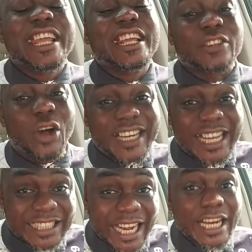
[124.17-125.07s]
He is
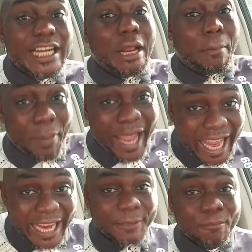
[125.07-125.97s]
understanding the
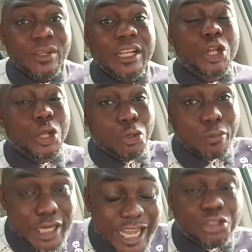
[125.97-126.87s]
pain, the
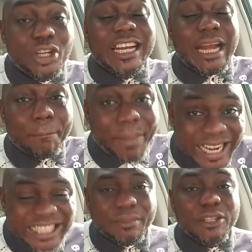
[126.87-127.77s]
humiliation and
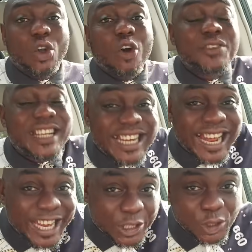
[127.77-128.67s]
embarrassment of
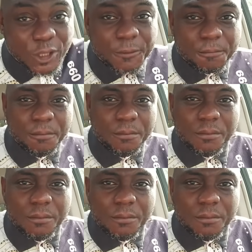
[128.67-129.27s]
rigging an election.